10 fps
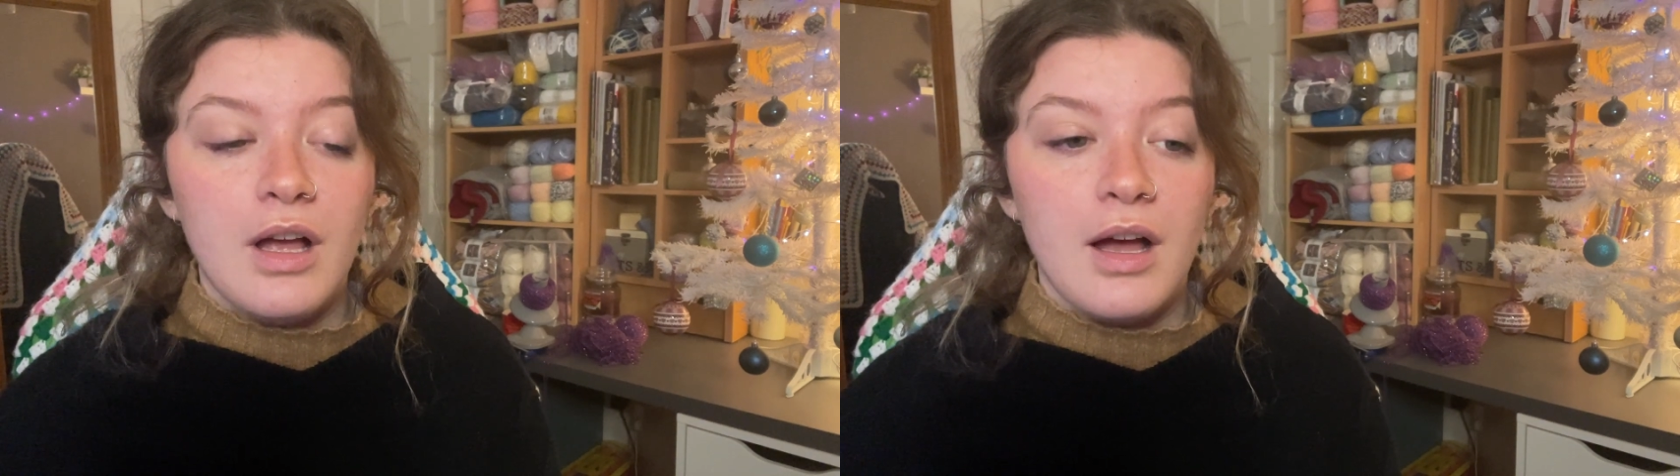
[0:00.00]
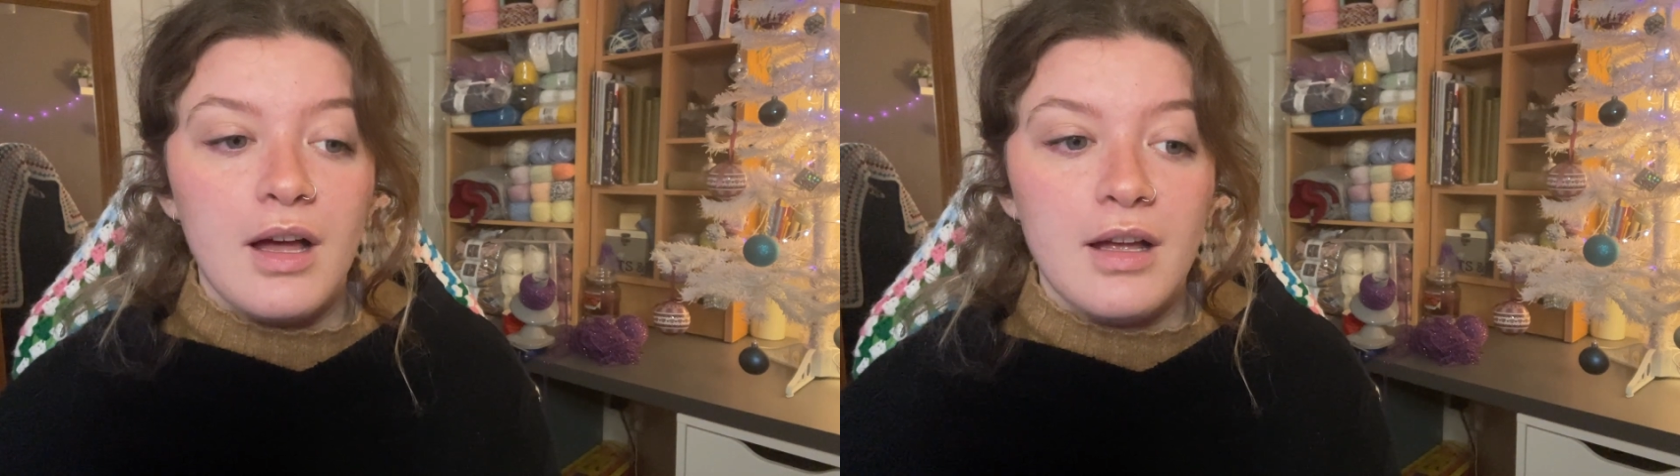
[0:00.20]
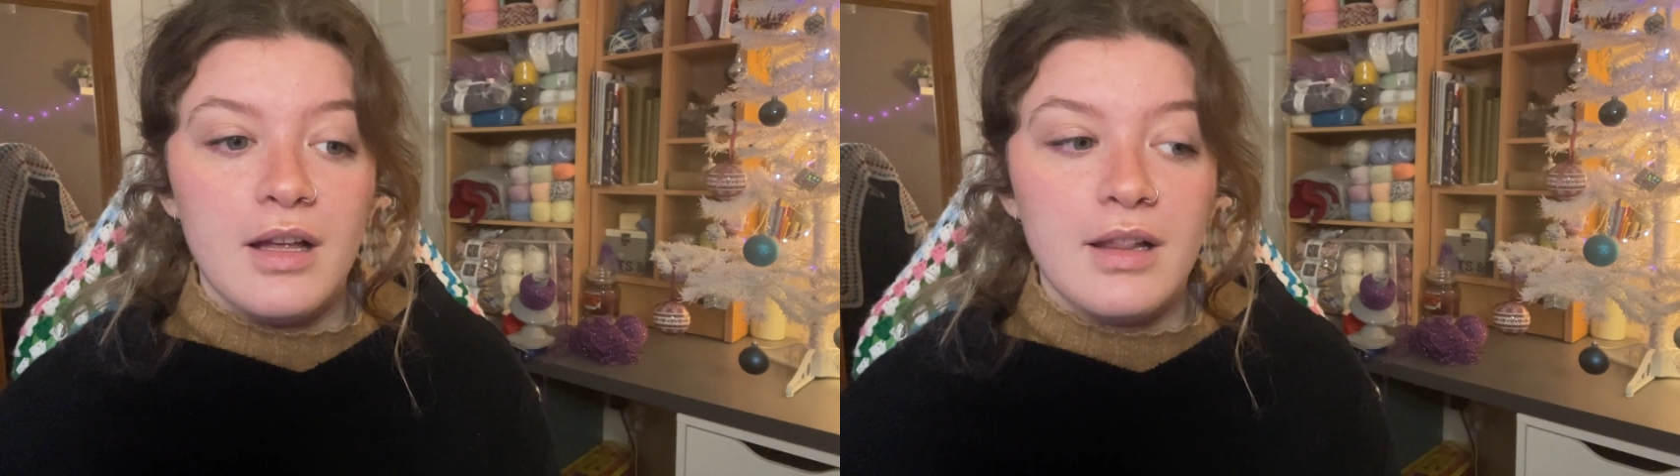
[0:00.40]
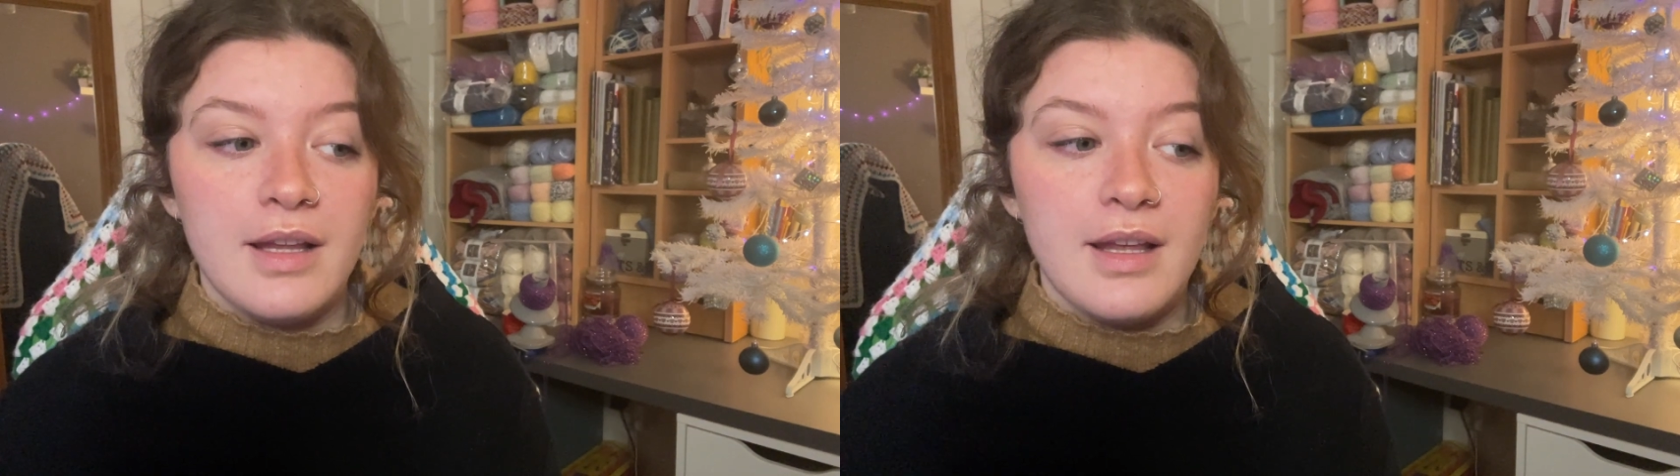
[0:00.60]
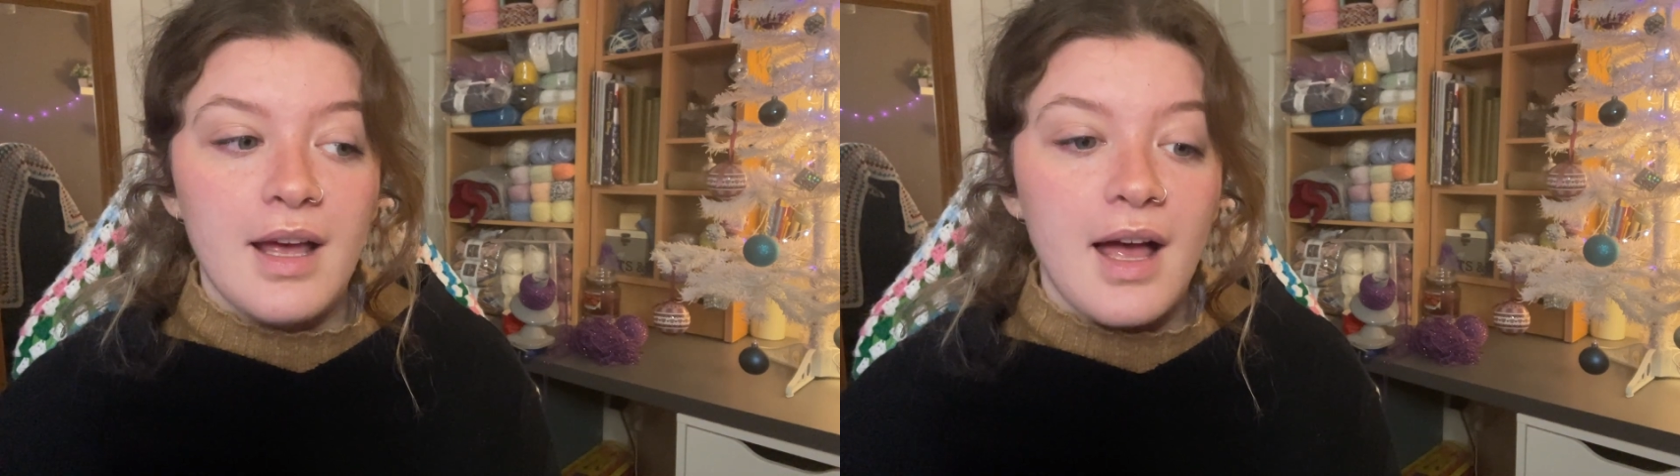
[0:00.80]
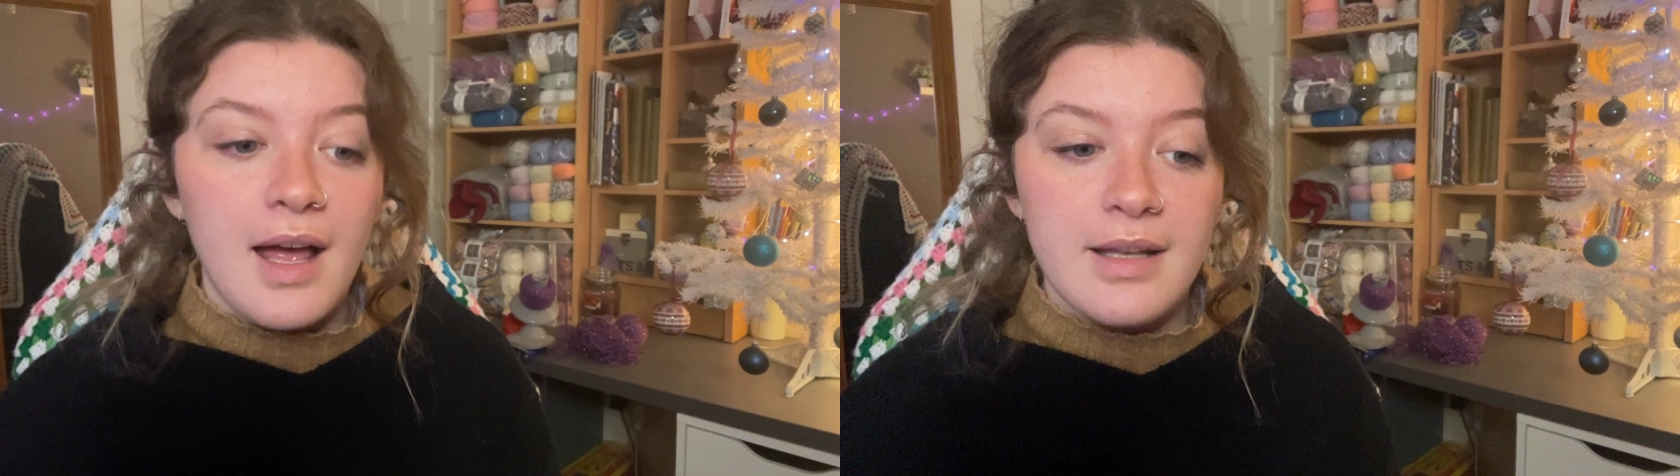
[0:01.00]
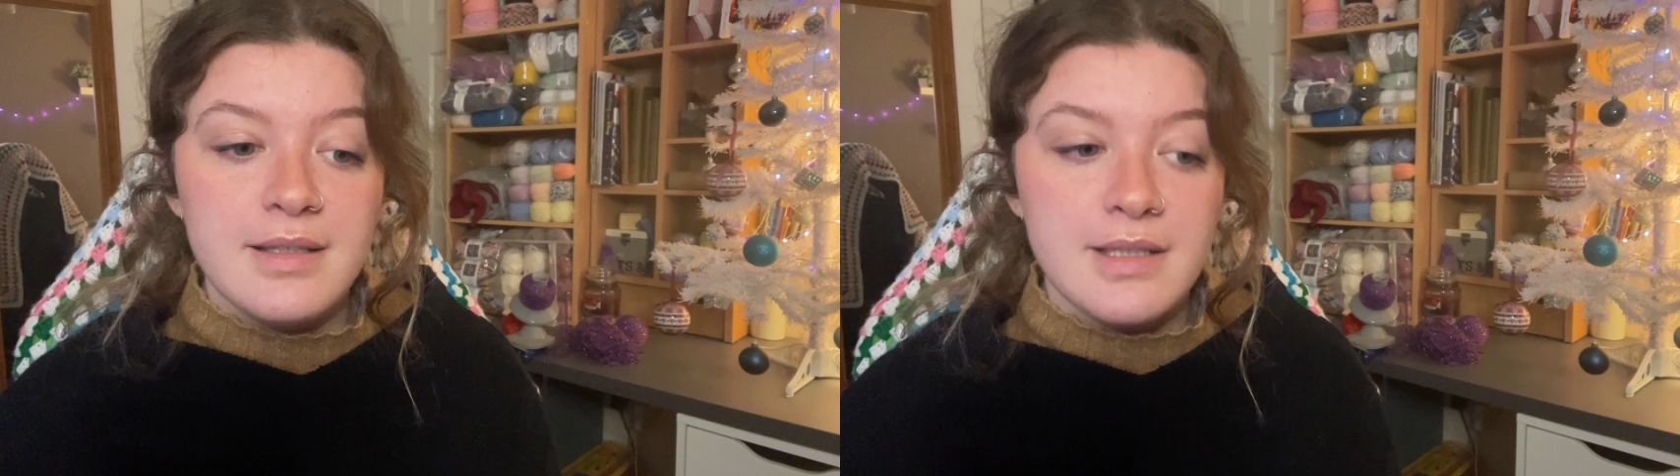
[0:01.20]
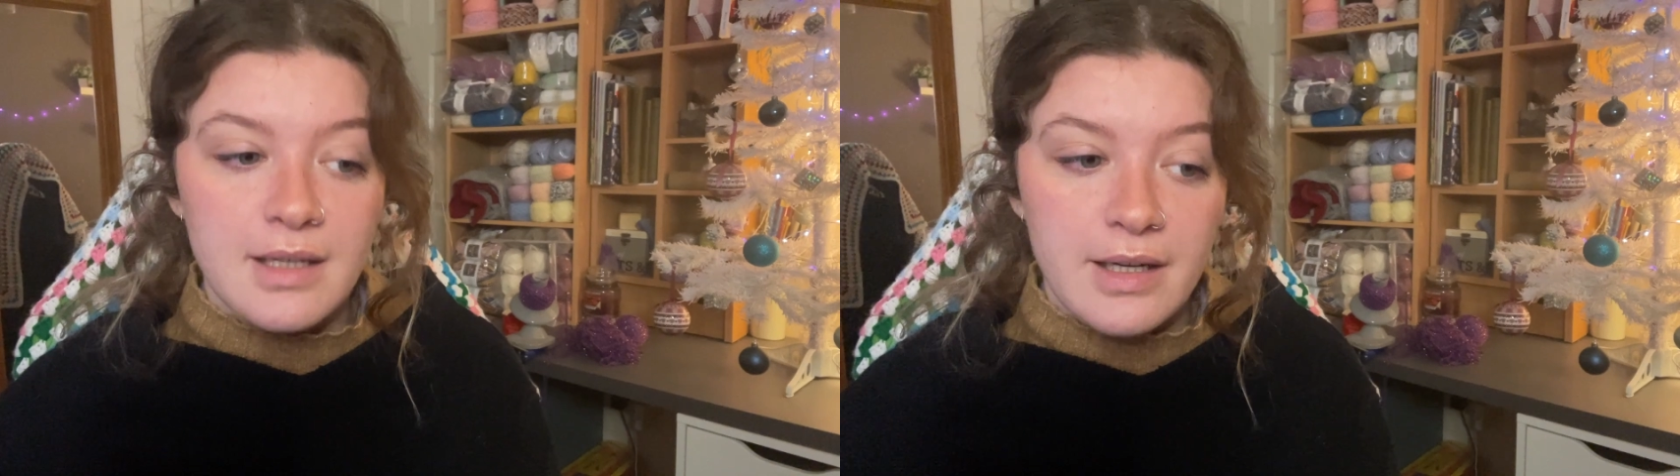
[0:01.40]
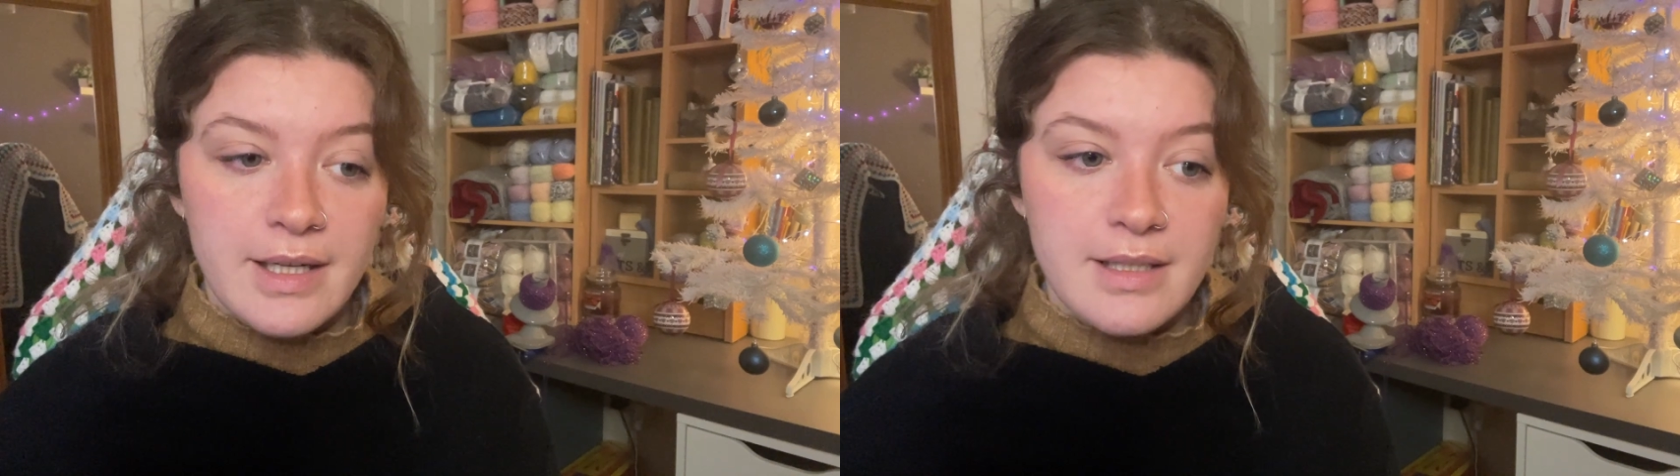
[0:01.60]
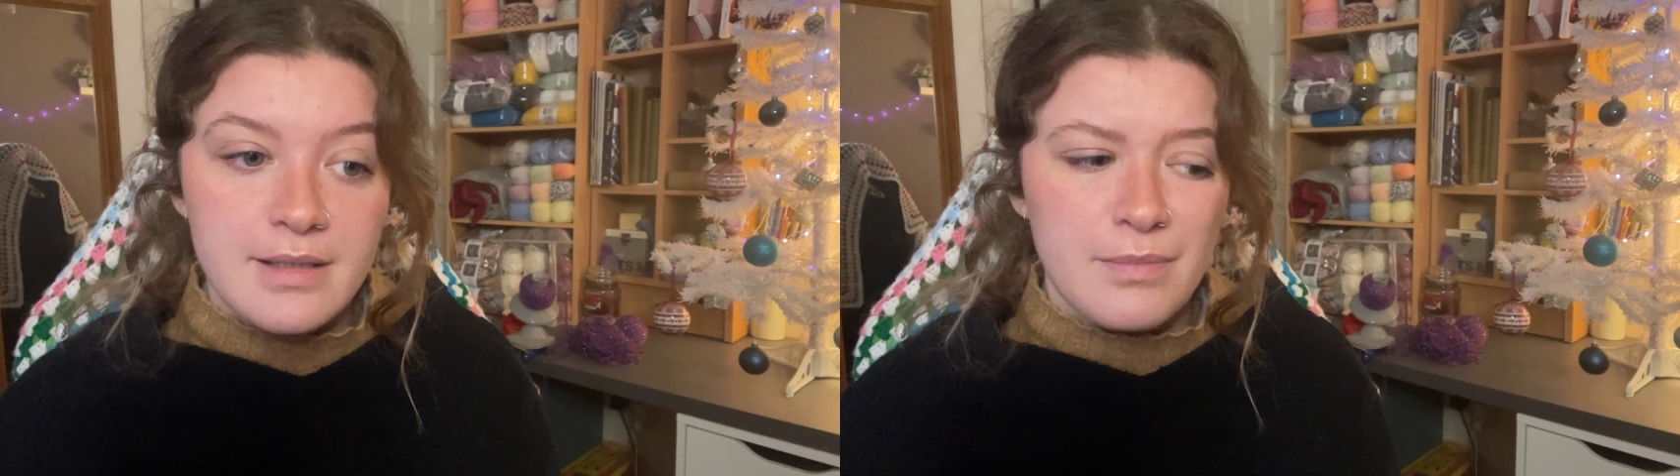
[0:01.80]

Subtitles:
like hand dyed,